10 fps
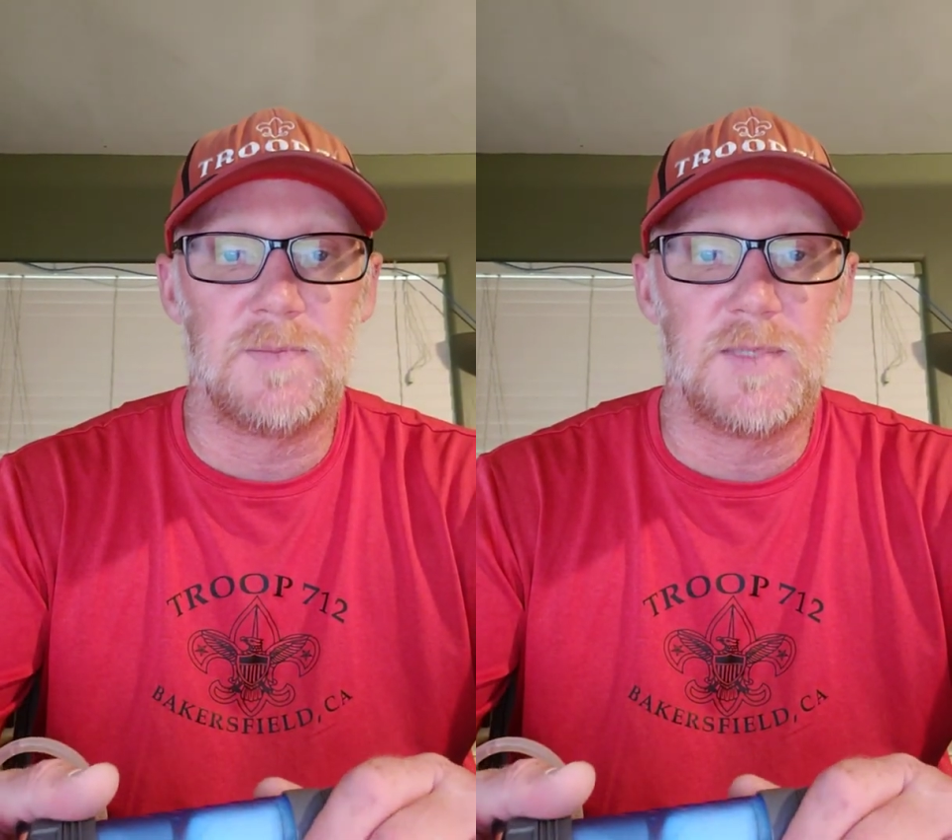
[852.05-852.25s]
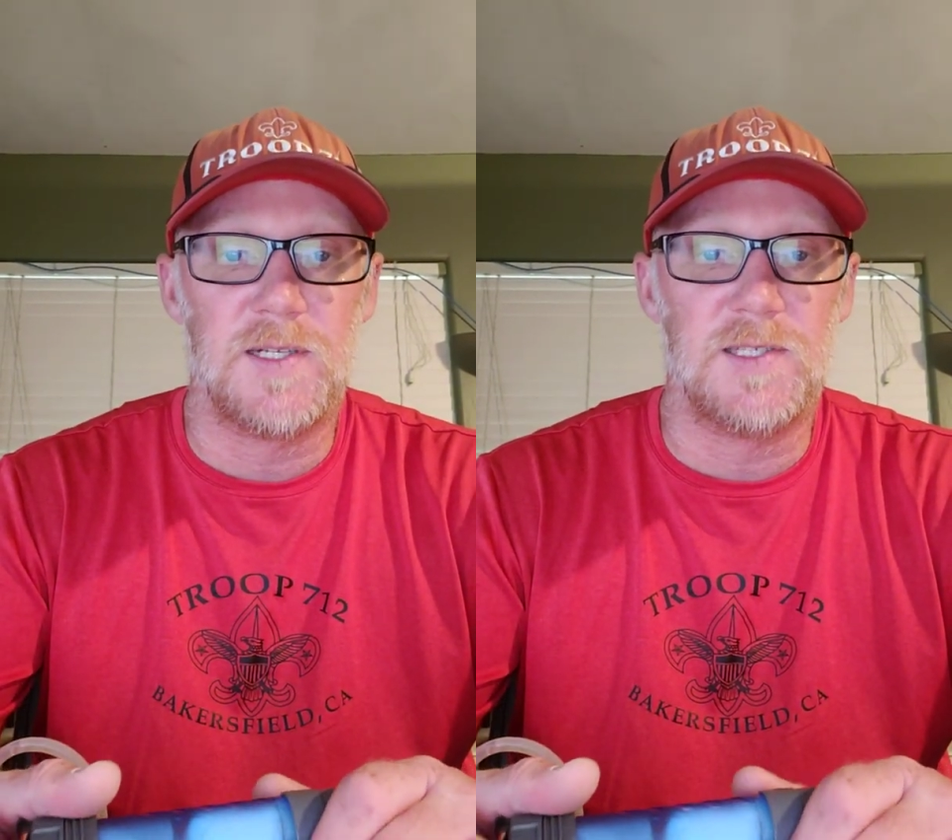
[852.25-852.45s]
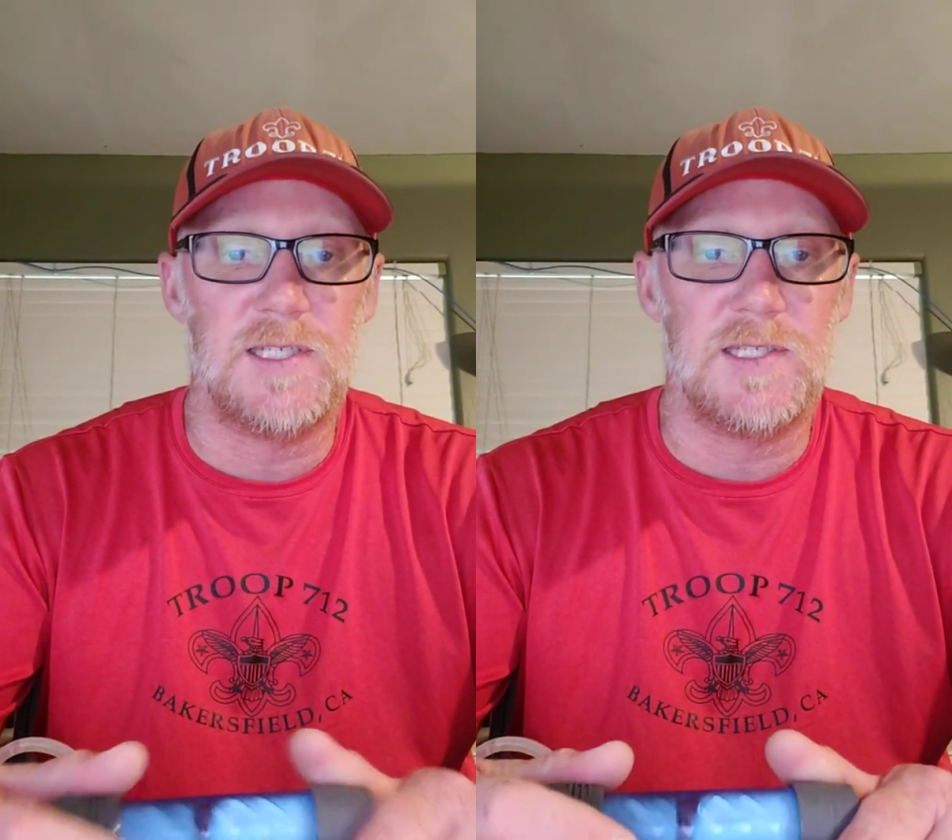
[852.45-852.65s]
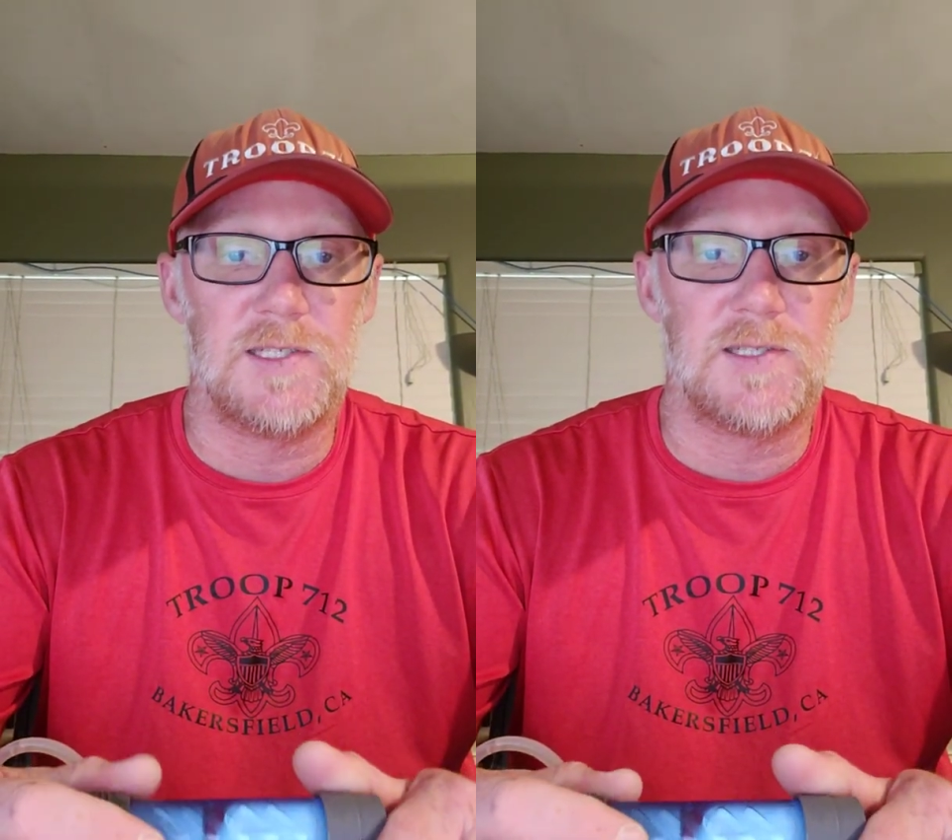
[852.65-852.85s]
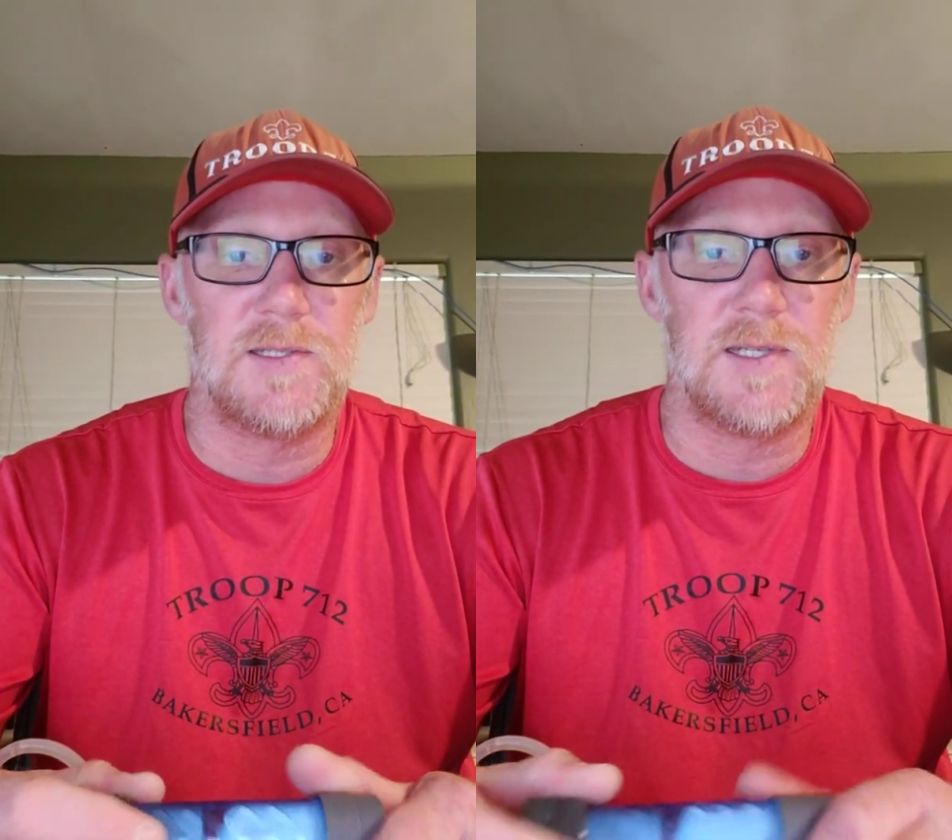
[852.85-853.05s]
the
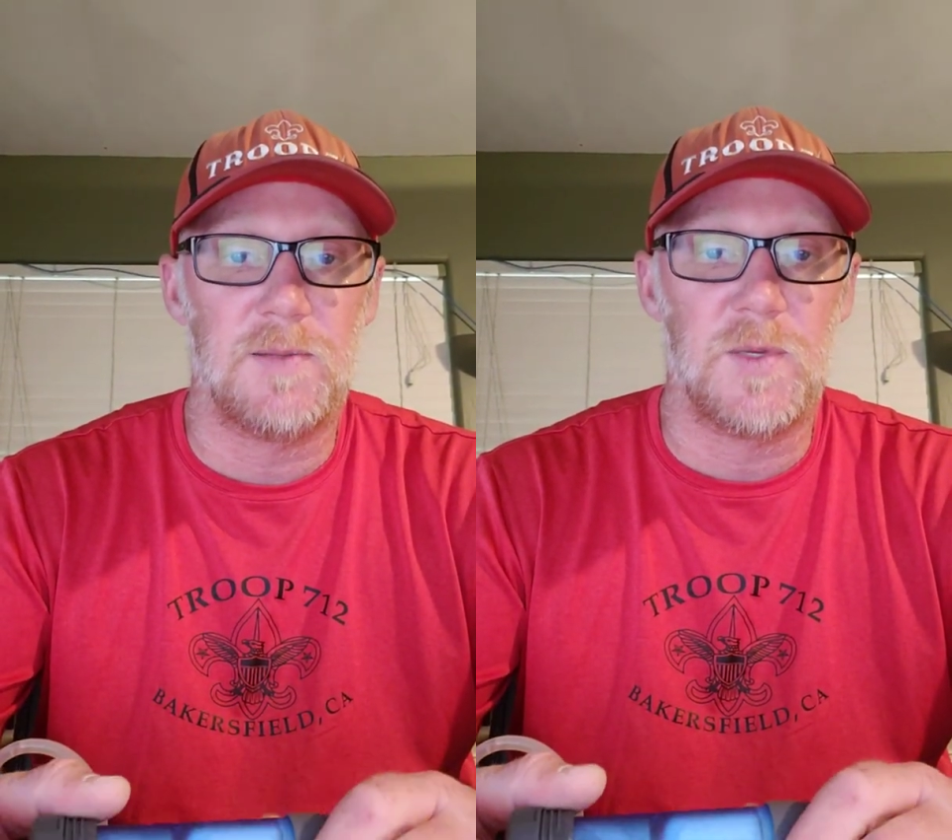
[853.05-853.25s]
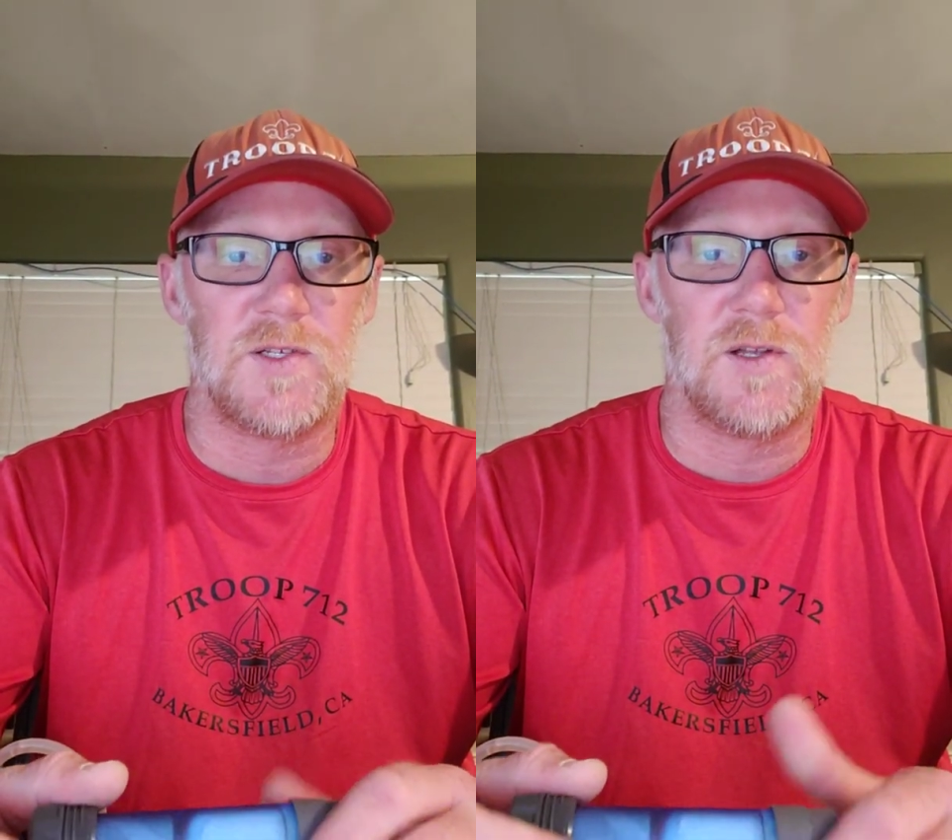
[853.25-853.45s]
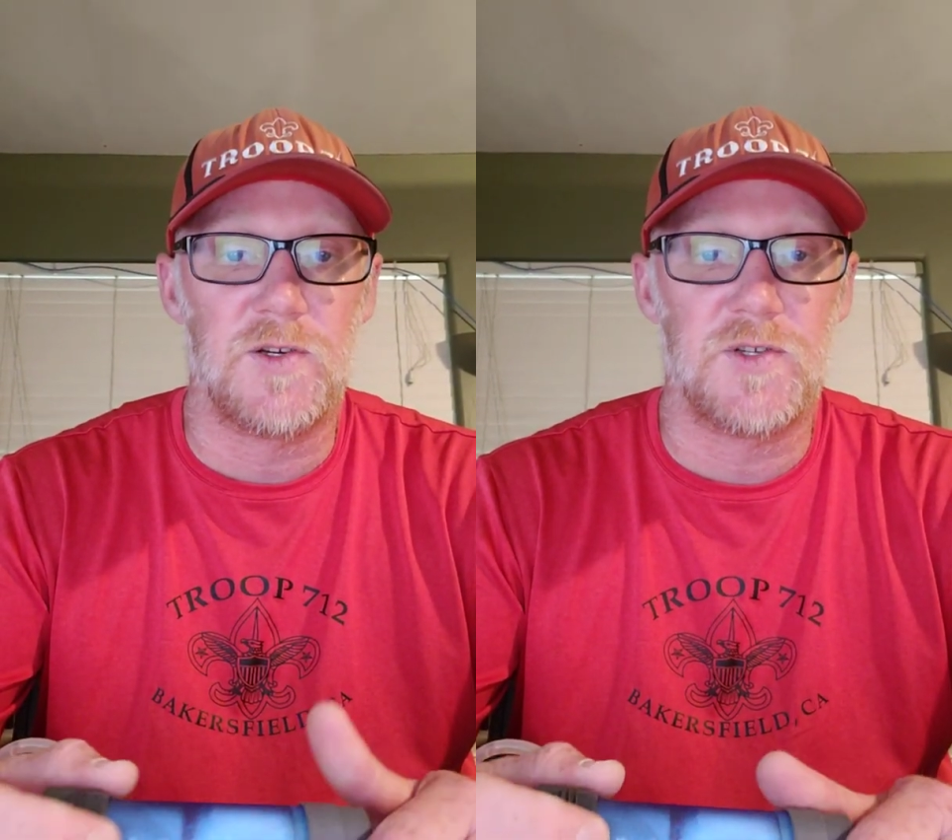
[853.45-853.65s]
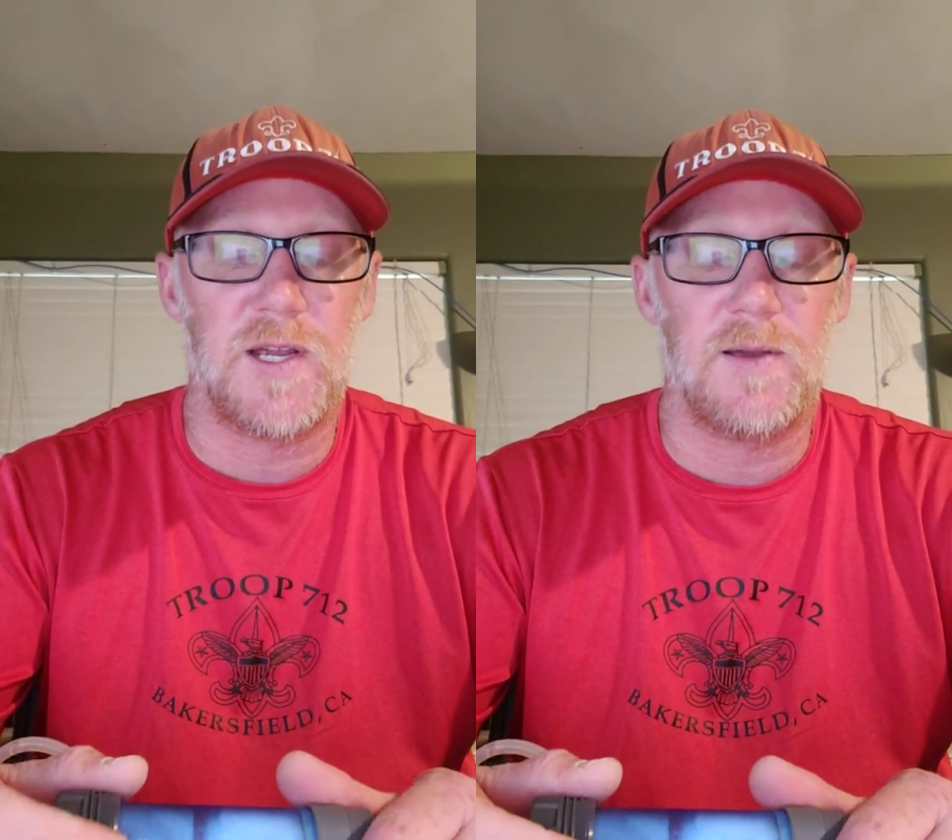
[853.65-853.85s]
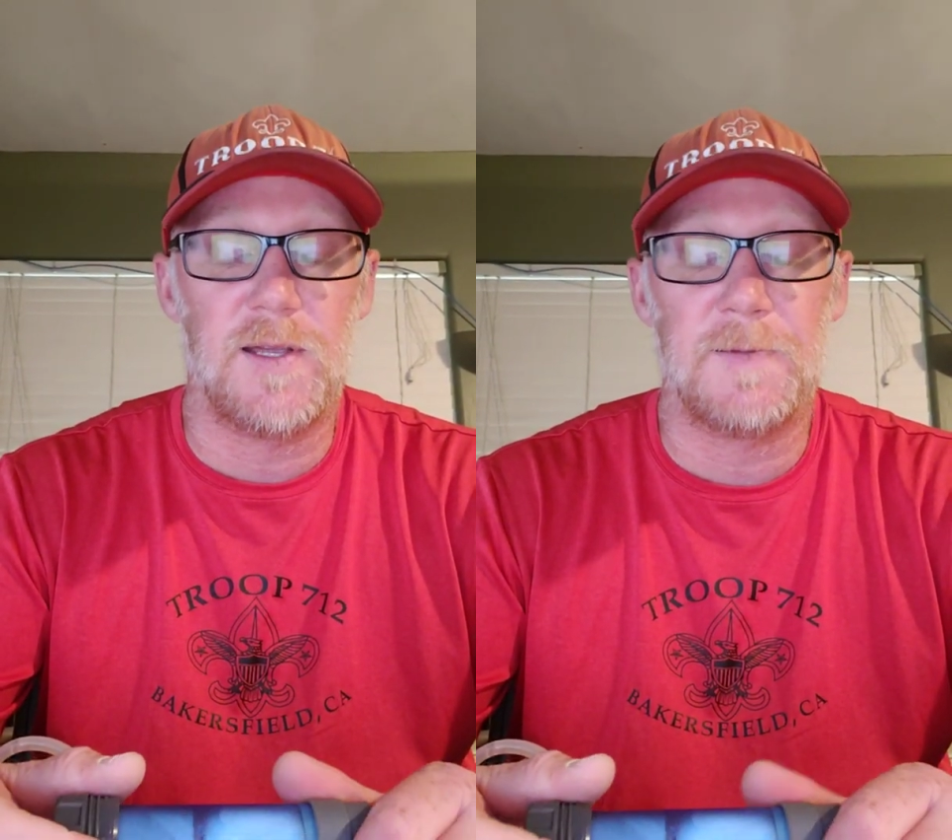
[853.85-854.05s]
diseases in a much larger
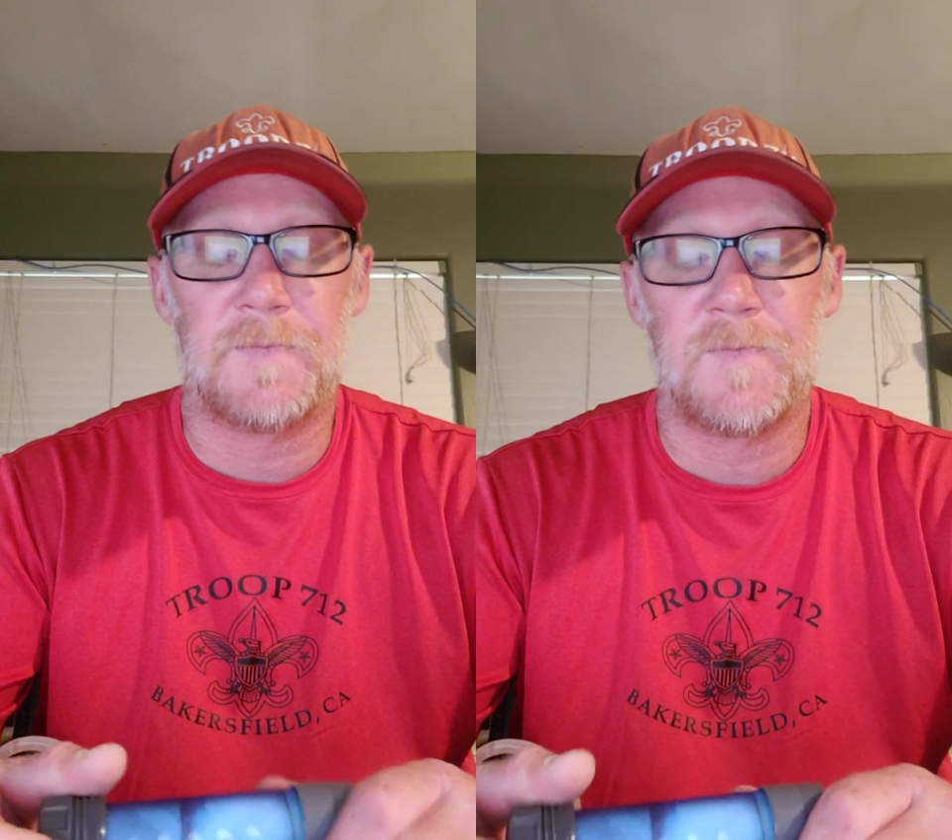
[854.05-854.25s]
area.